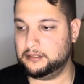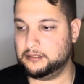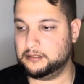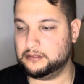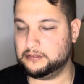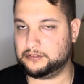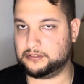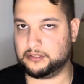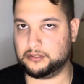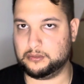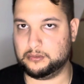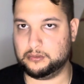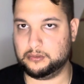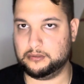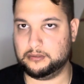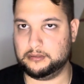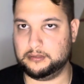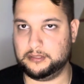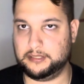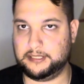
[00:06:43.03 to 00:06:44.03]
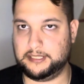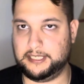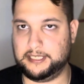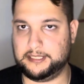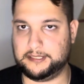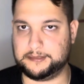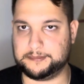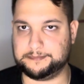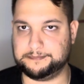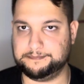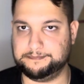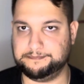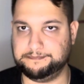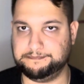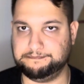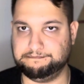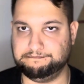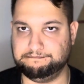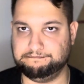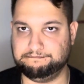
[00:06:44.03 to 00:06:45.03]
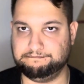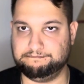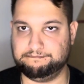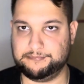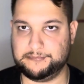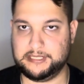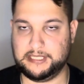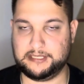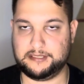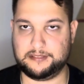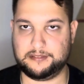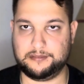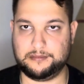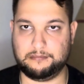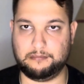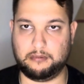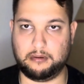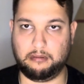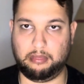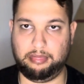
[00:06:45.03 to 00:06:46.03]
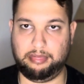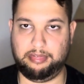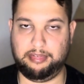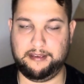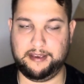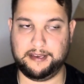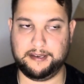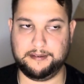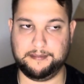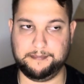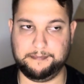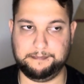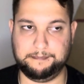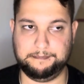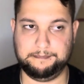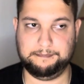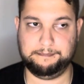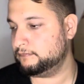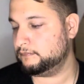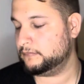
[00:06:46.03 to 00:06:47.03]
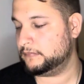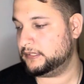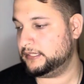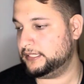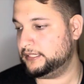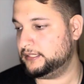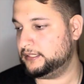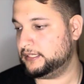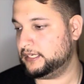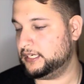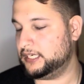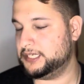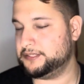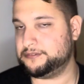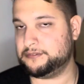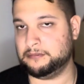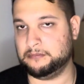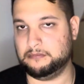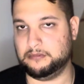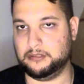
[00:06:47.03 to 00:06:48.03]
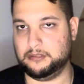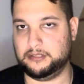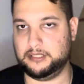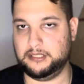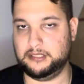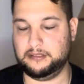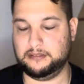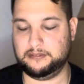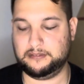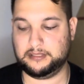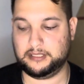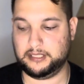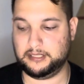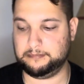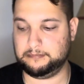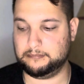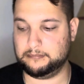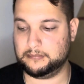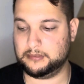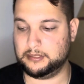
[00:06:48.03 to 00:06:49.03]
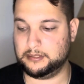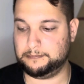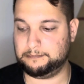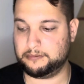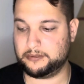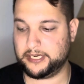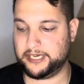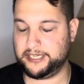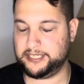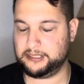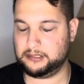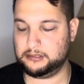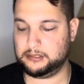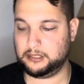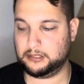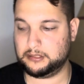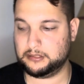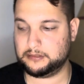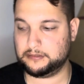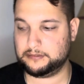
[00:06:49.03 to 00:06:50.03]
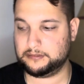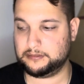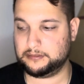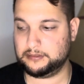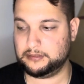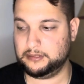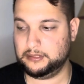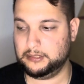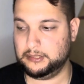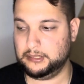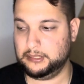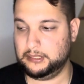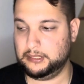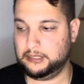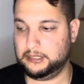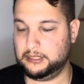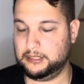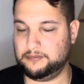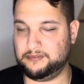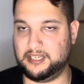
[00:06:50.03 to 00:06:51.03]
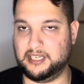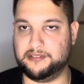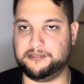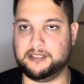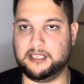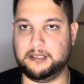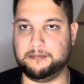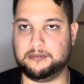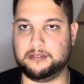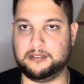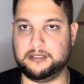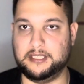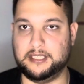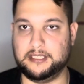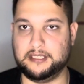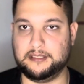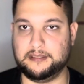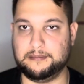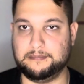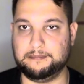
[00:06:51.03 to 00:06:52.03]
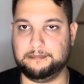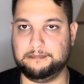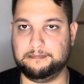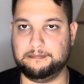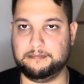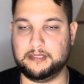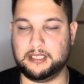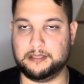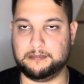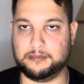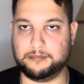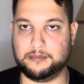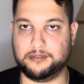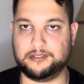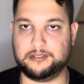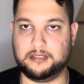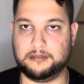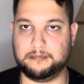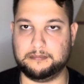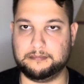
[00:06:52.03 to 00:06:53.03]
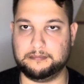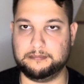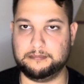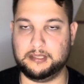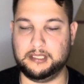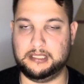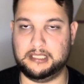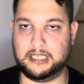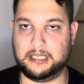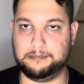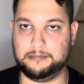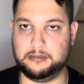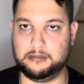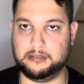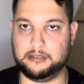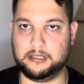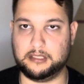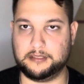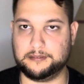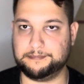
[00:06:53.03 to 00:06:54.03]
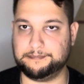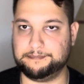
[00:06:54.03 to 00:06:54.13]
So yeah, that's one thing. Then I have some routines. I'm praying a lot, 5 times a day. I'm a Muslim, alhamdulillah.